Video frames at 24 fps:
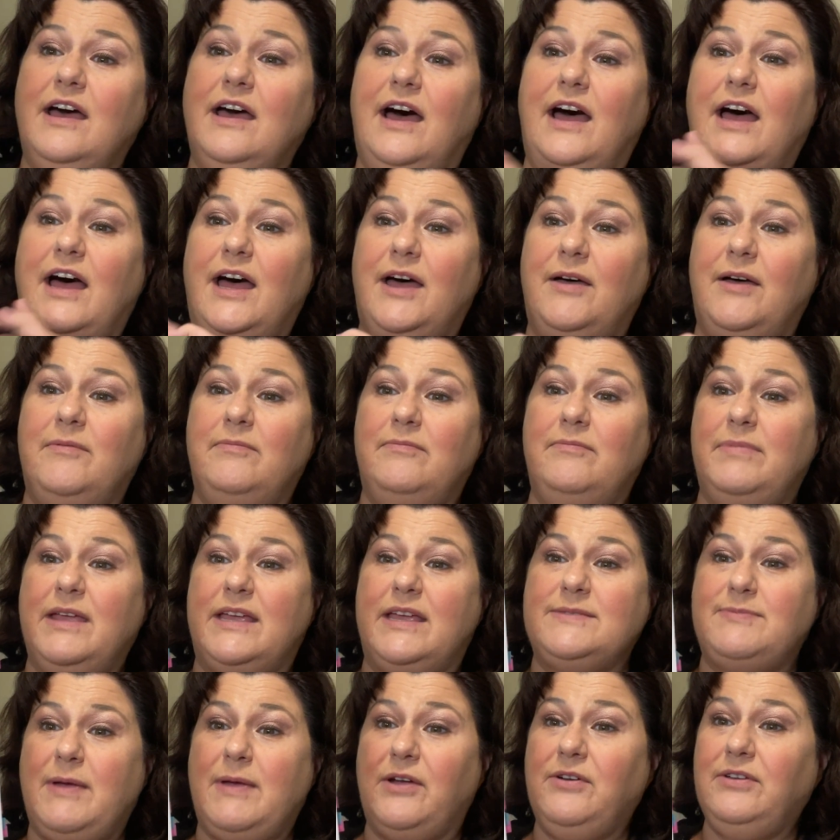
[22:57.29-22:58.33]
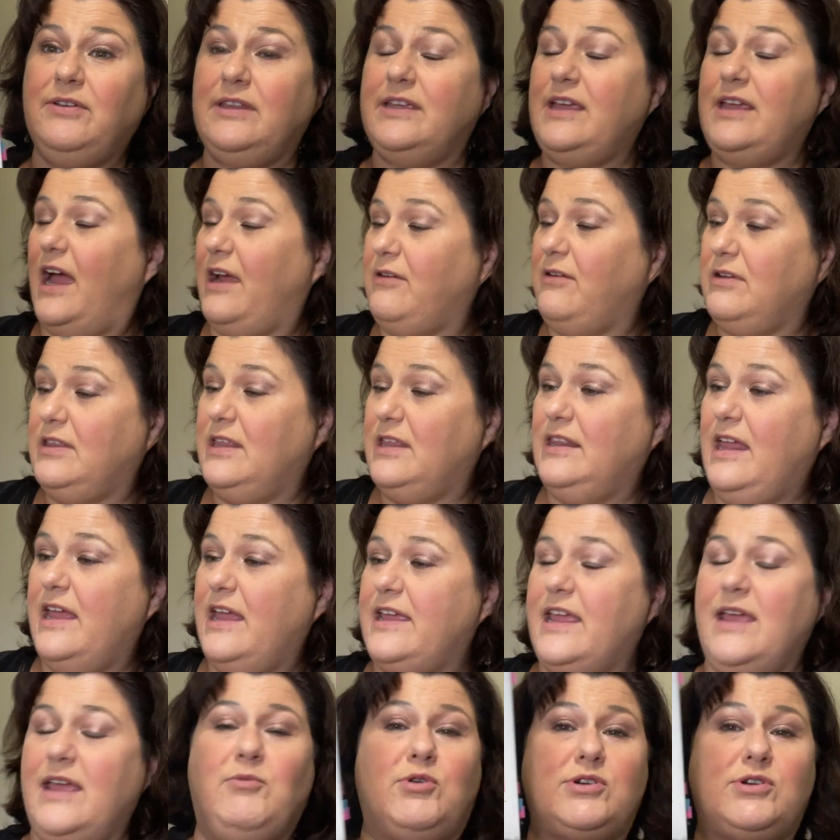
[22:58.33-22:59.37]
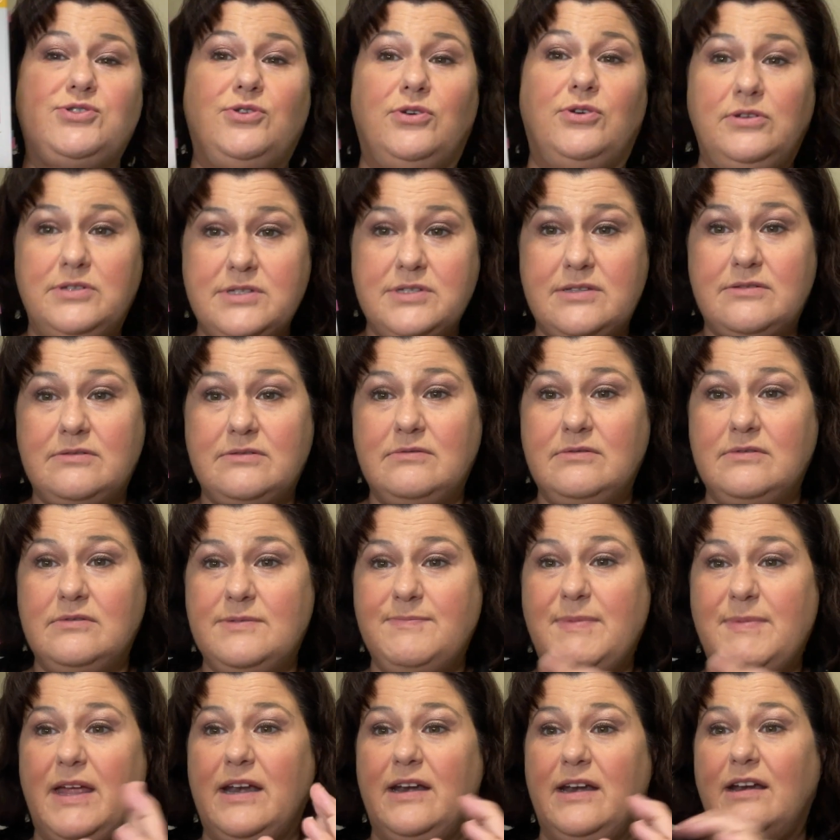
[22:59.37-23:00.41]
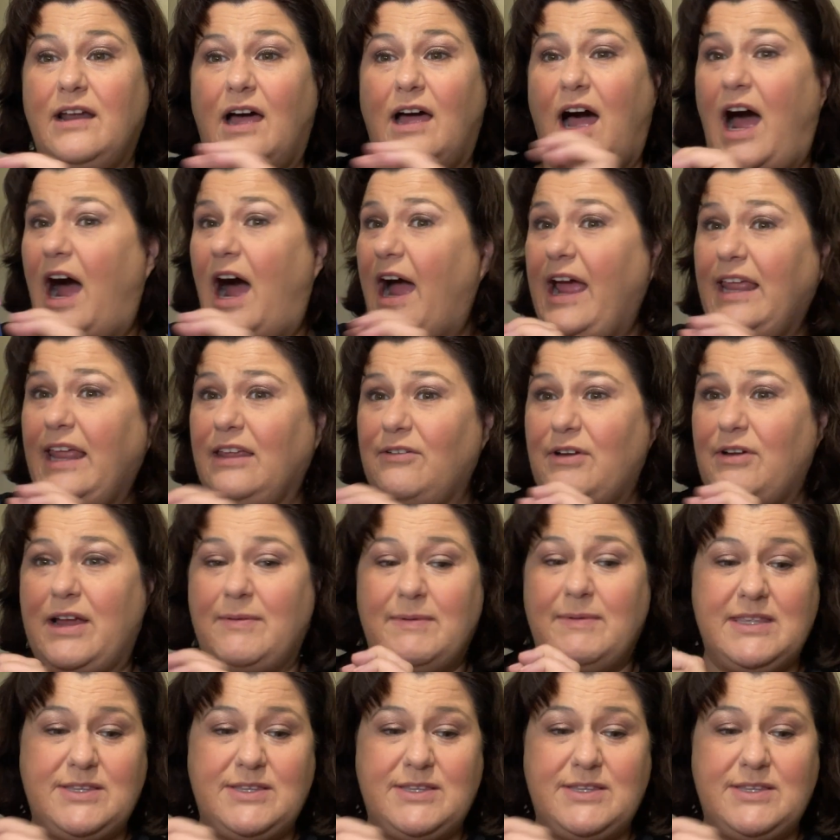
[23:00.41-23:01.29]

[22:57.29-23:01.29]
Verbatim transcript: um, because apparently I really like Amor Towles, but highly recommend this